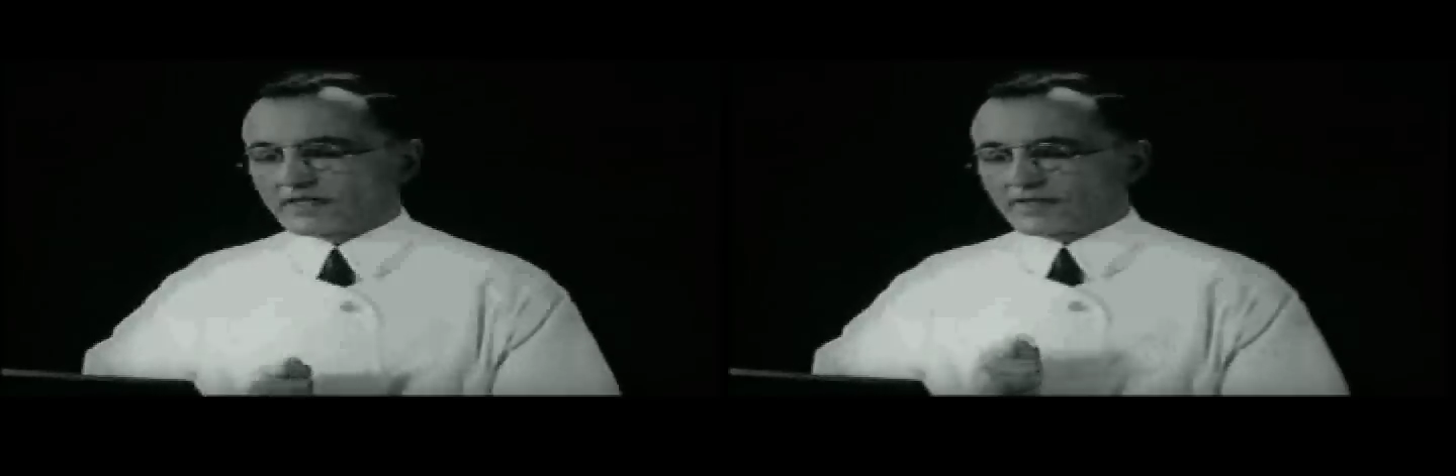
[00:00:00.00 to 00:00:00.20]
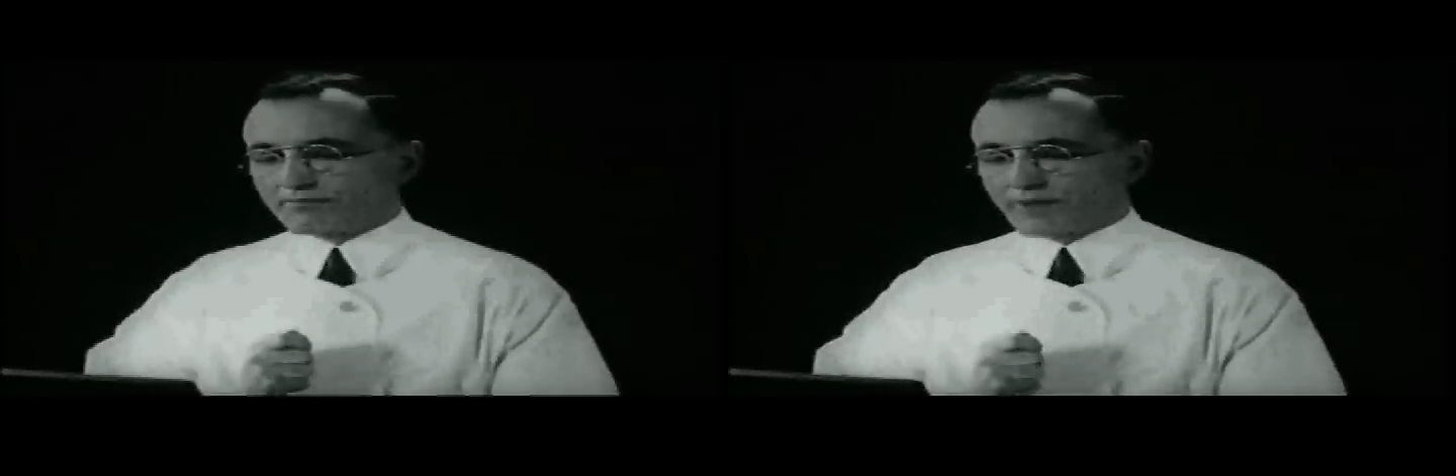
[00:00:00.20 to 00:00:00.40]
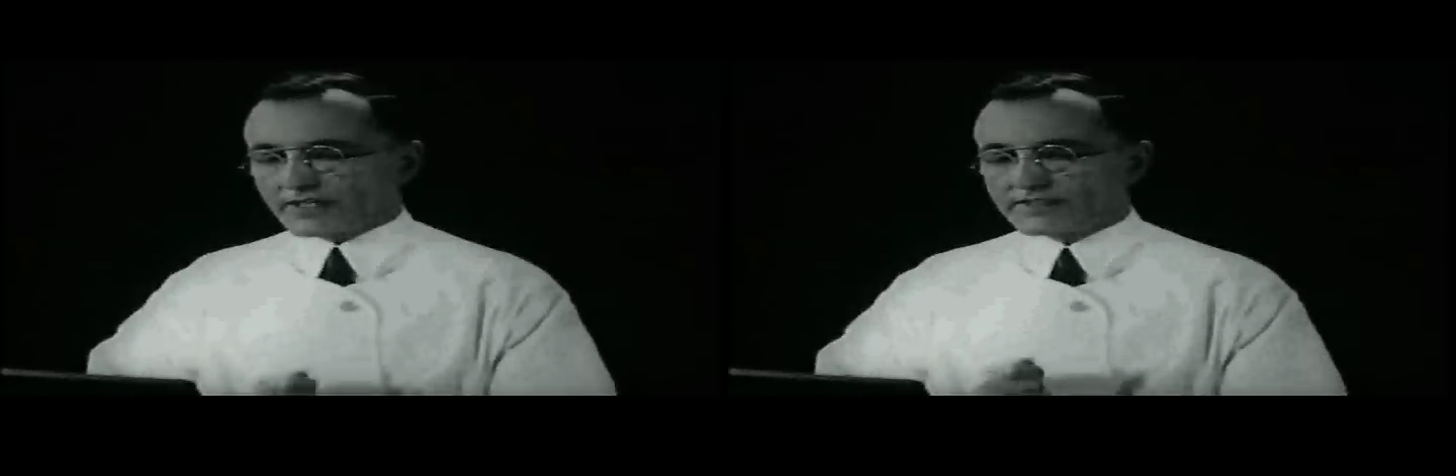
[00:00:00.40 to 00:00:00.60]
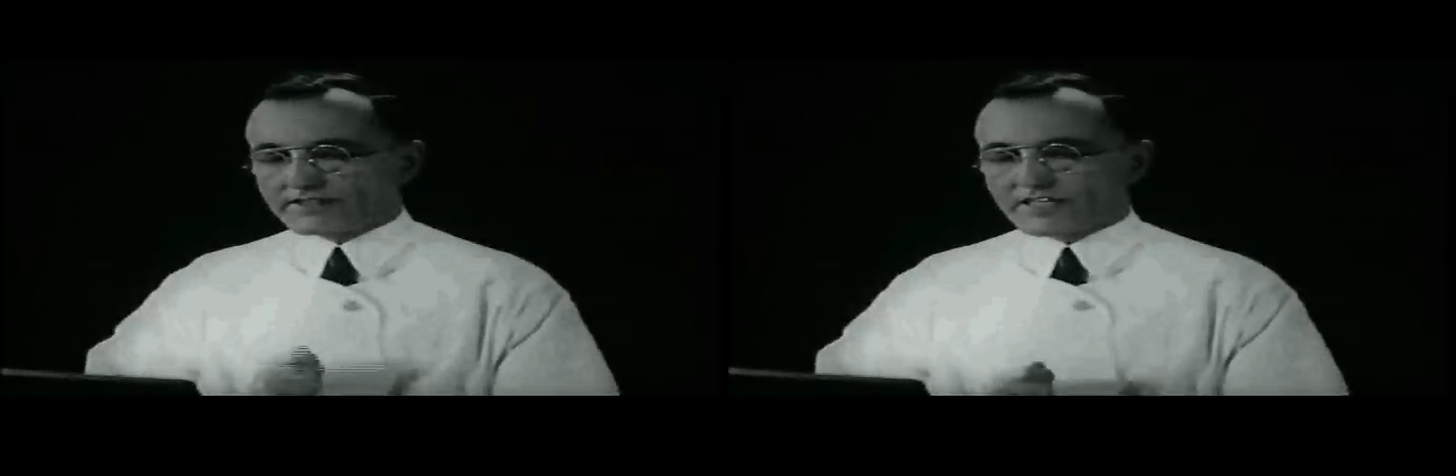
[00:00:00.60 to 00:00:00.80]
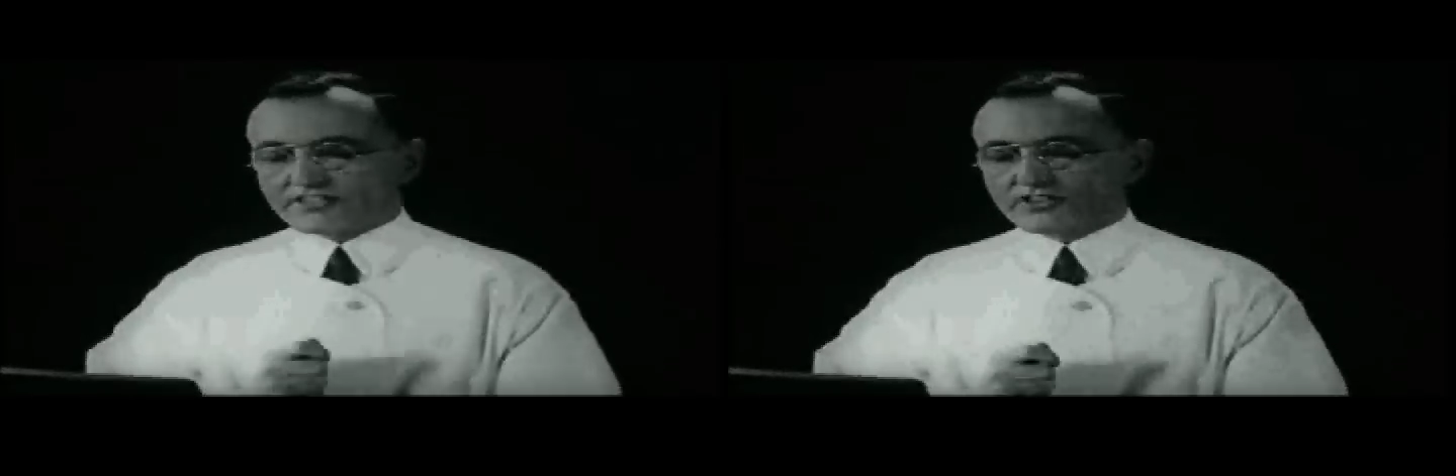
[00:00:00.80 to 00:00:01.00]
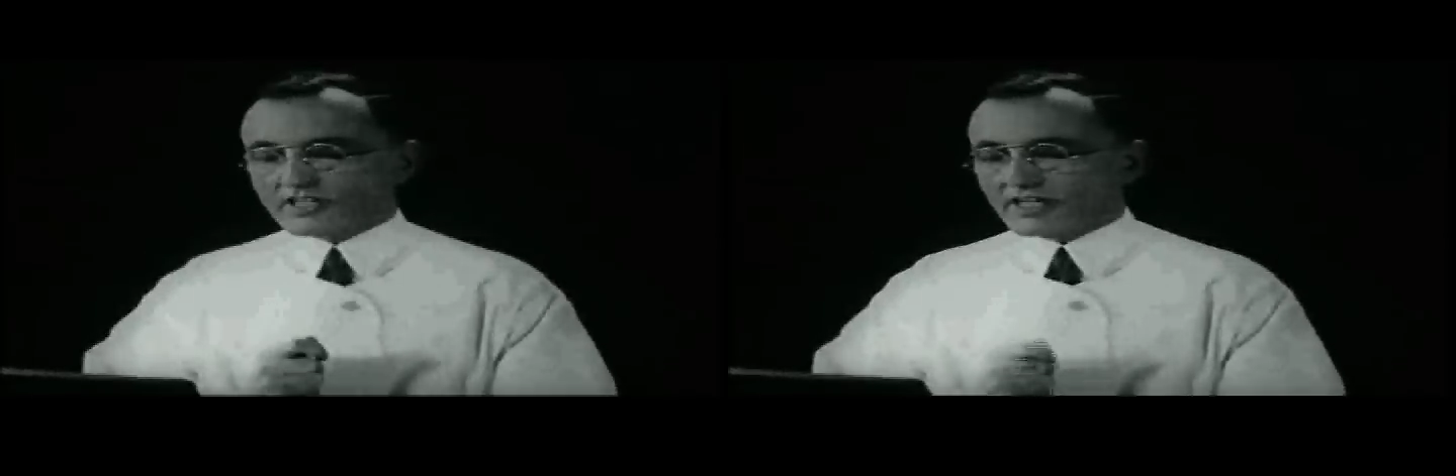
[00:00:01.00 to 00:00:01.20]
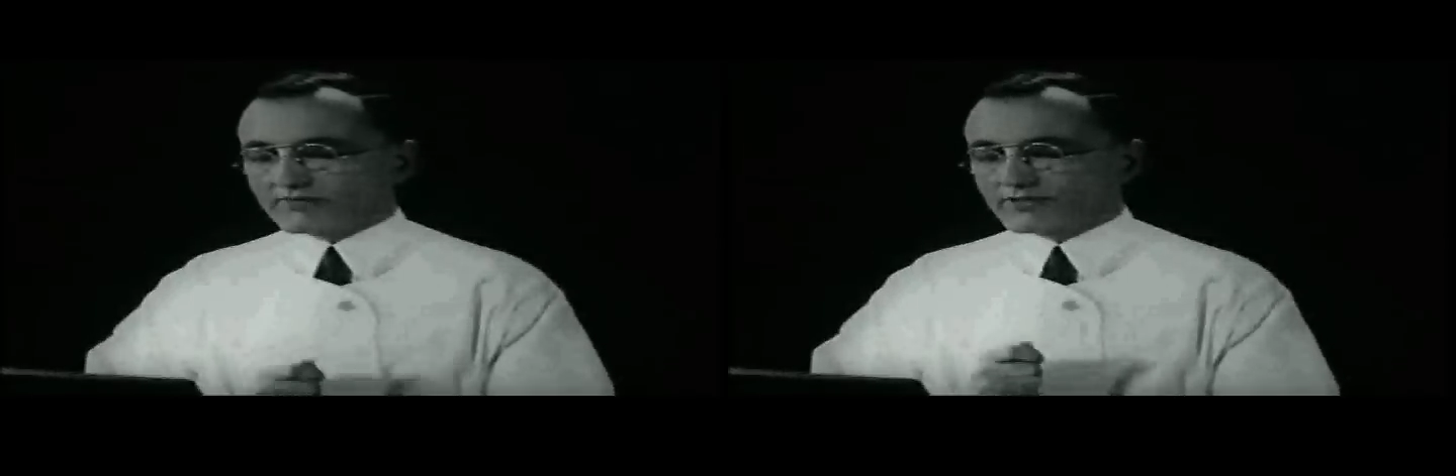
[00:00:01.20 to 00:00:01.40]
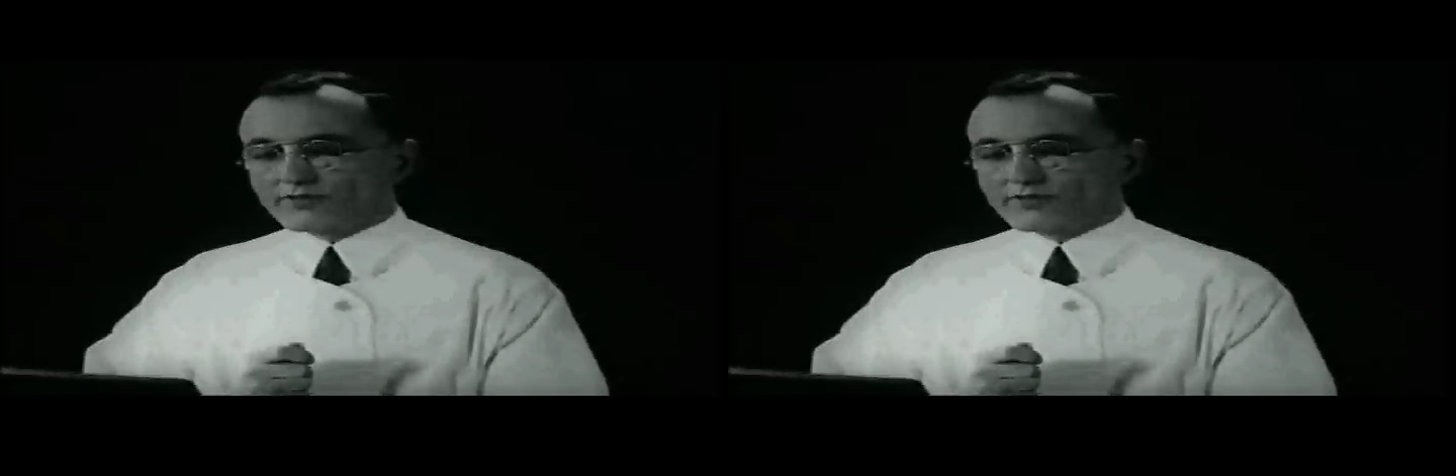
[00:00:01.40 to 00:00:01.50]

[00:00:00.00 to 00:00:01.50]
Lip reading: a blood test every